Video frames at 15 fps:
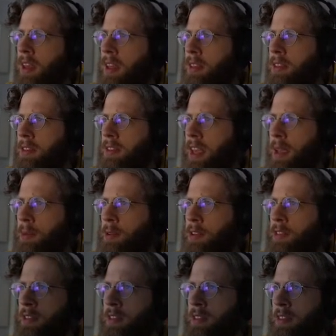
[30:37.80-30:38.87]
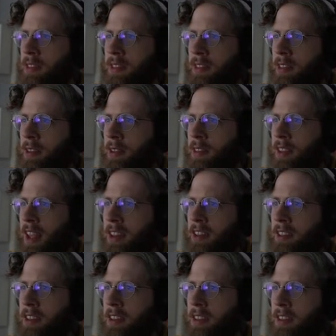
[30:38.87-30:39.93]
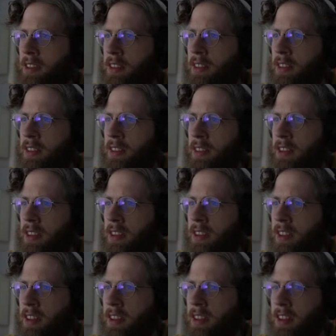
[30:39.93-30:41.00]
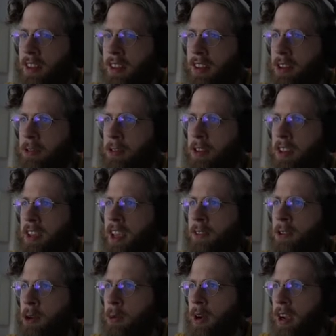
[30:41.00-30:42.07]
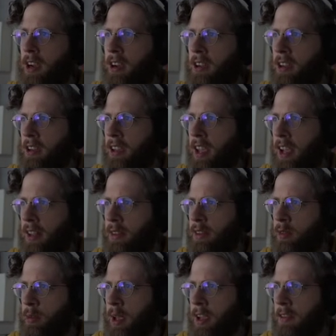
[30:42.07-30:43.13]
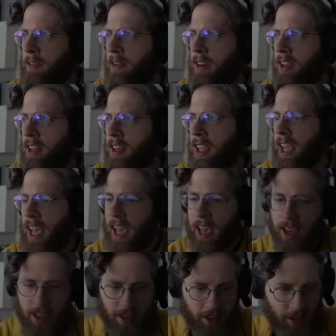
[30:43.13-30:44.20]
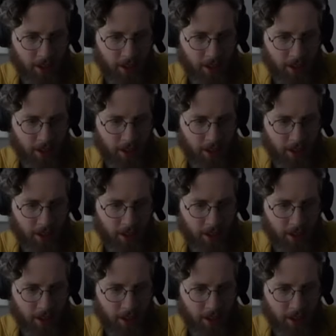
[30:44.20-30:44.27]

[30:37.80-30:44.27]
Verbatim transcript: This game just, the skeletons literally everywhere. You can't swing a fucking cat.